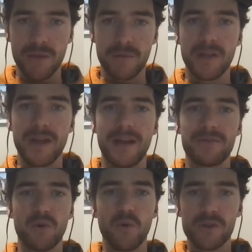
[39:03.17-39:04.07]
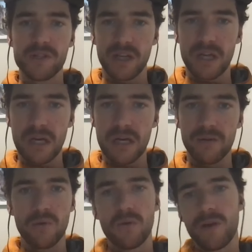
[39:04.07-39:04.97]
He would then have to horse and cart
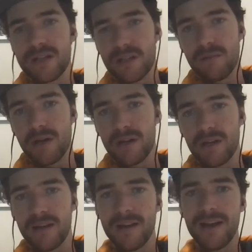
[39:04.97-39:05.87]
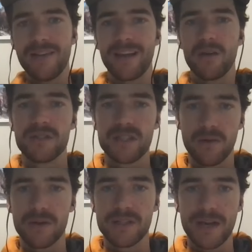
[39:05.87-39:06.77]
all the way to the market, and then go and
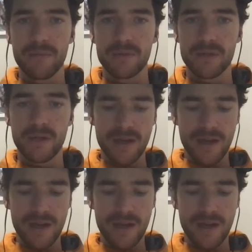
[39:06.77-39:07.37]
sell his apples.